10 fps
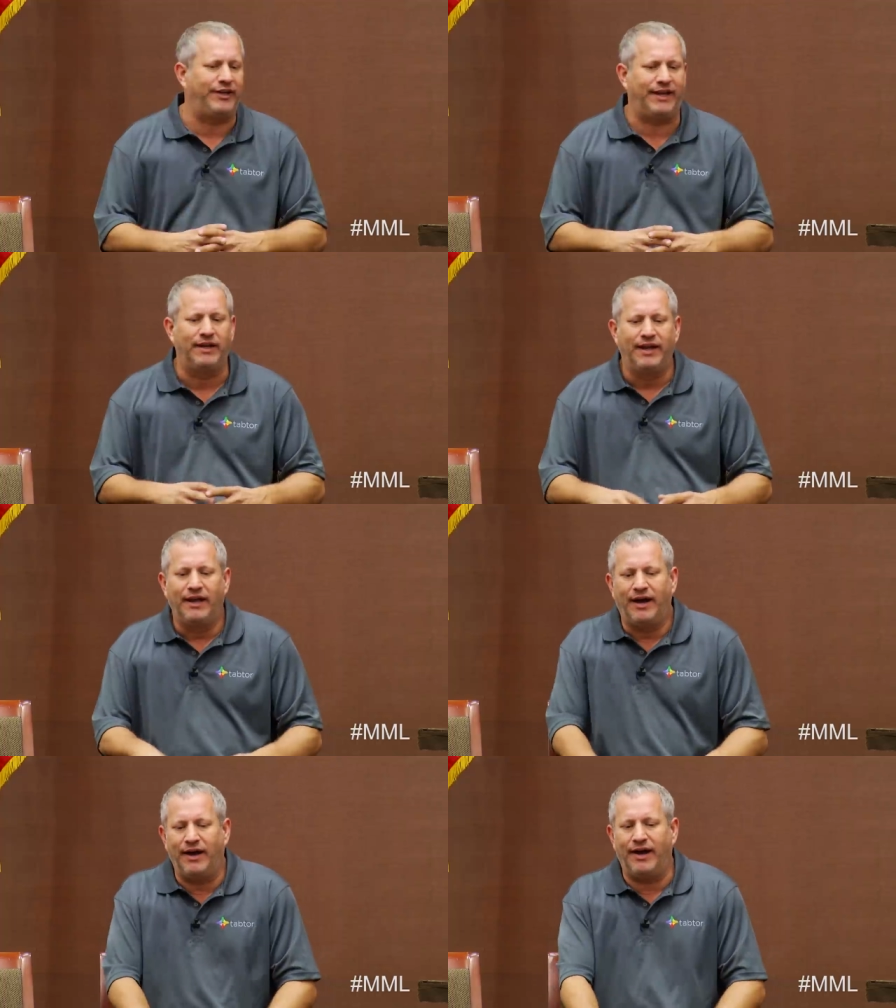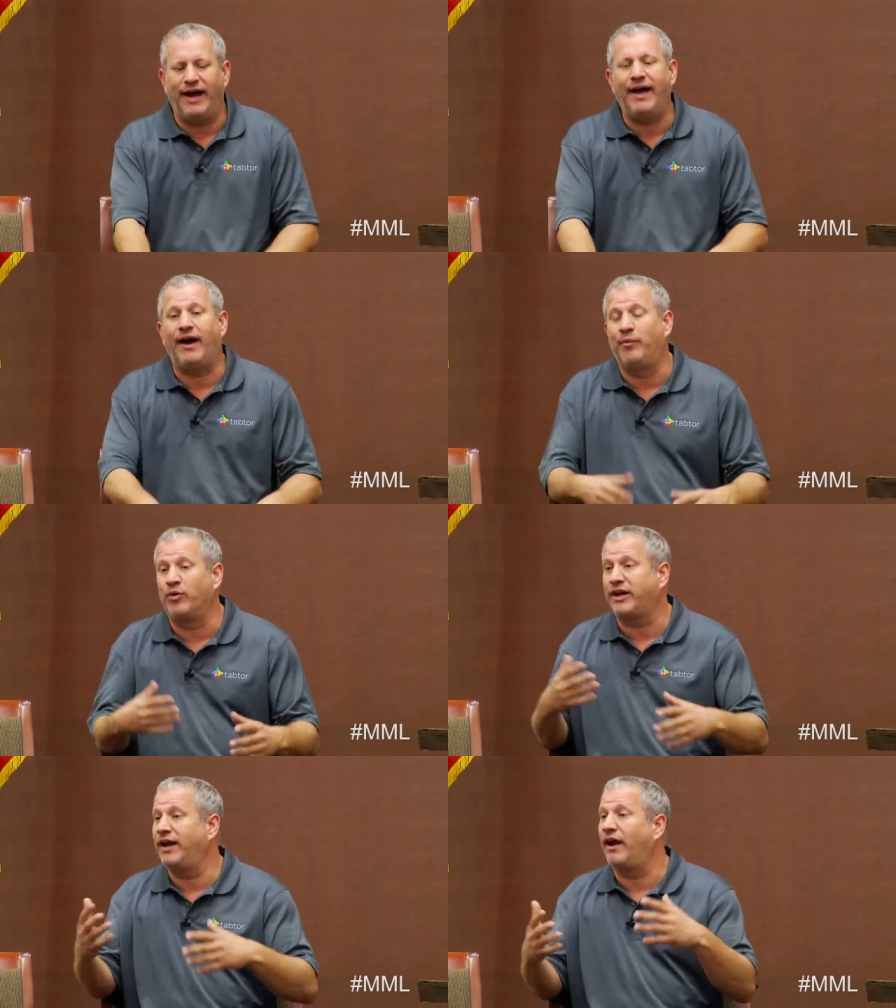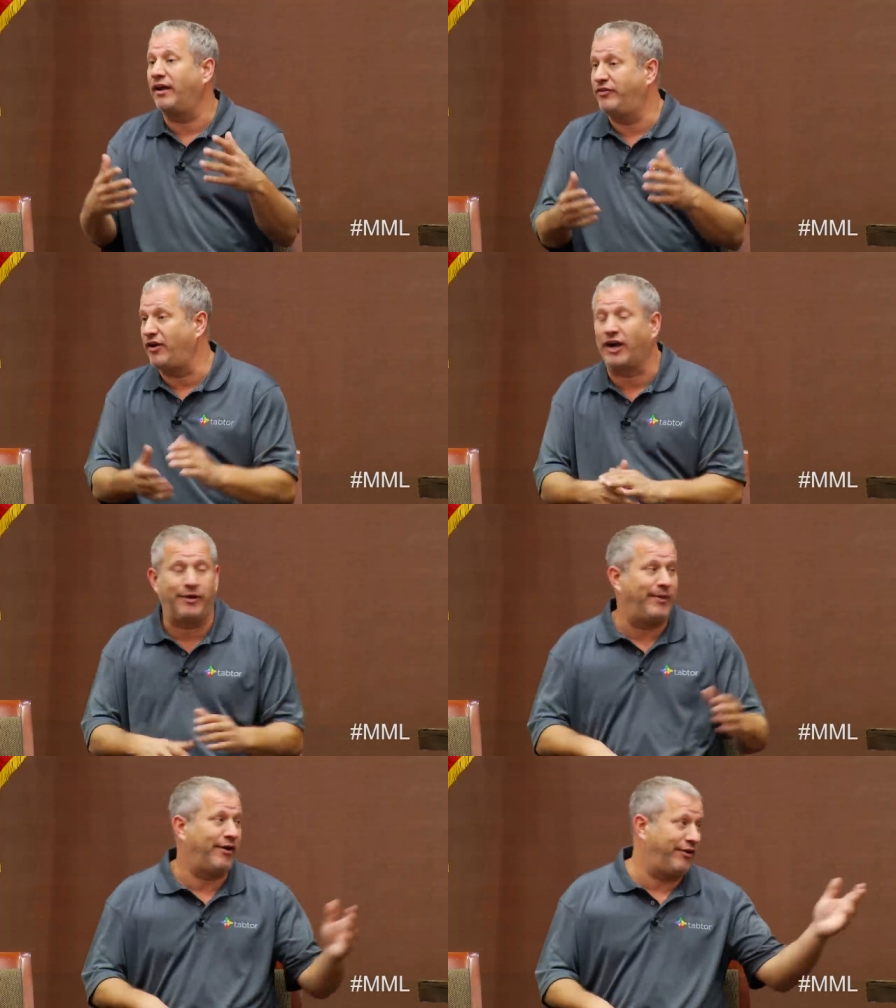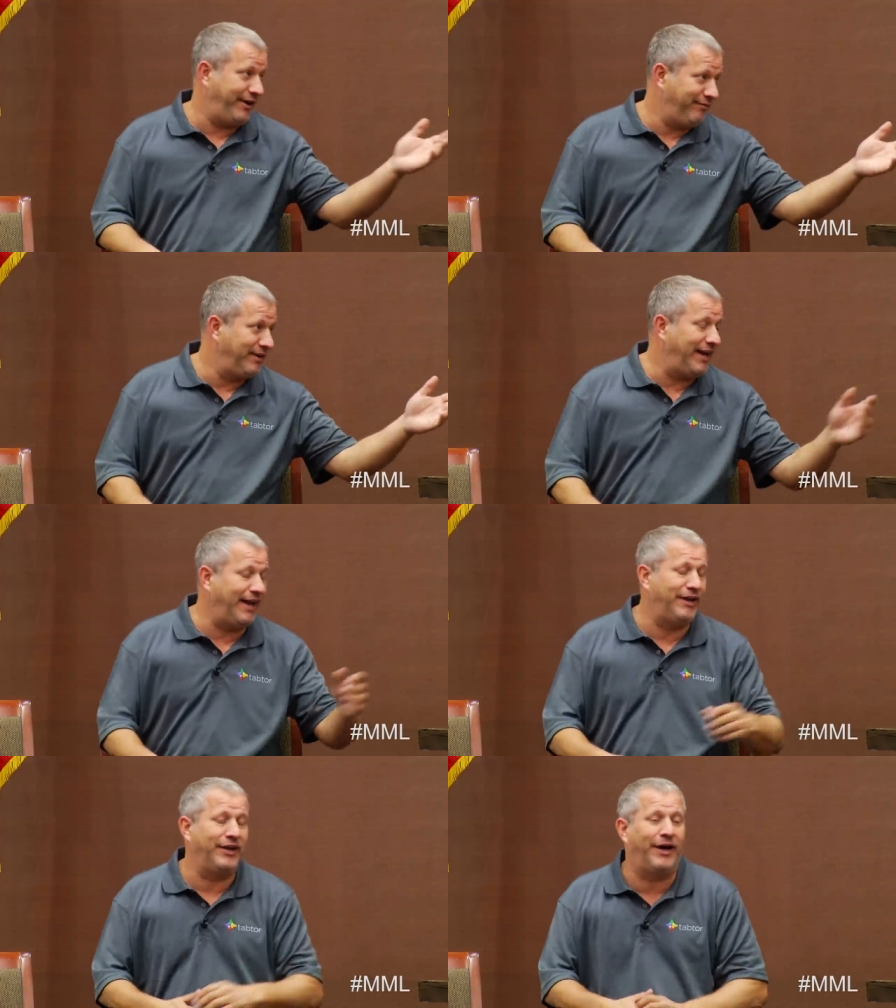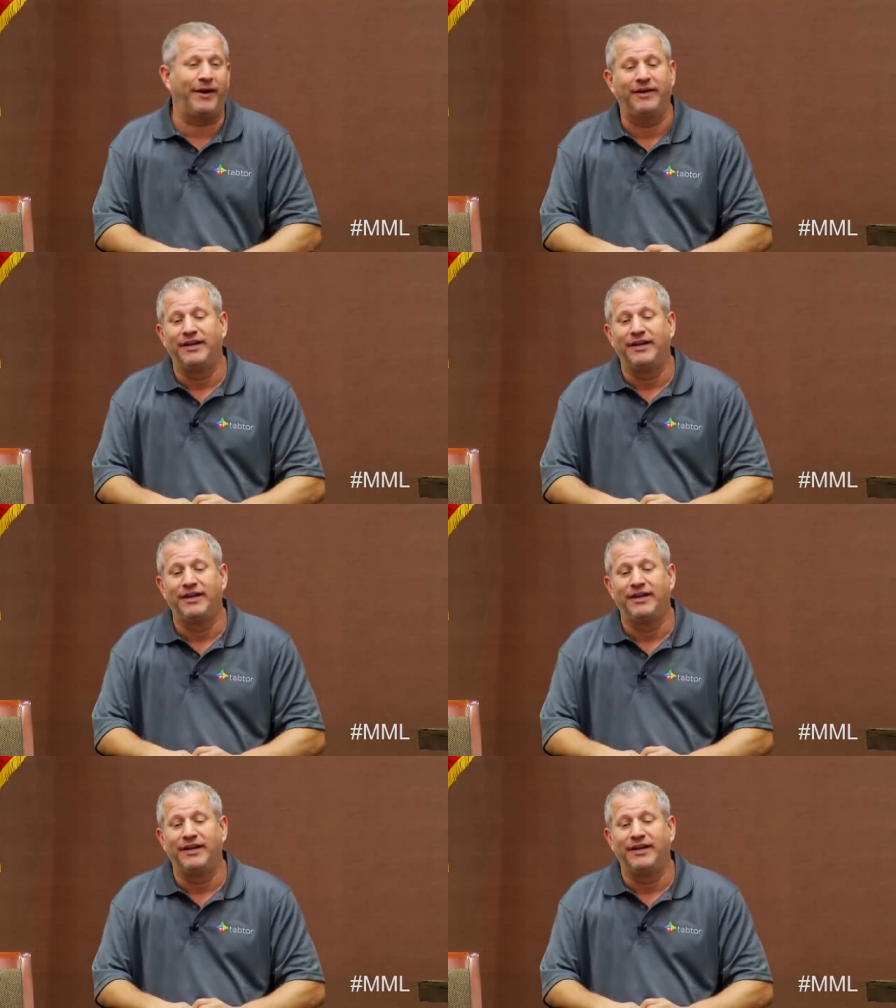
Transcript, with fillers: And I'm working on a documentary, and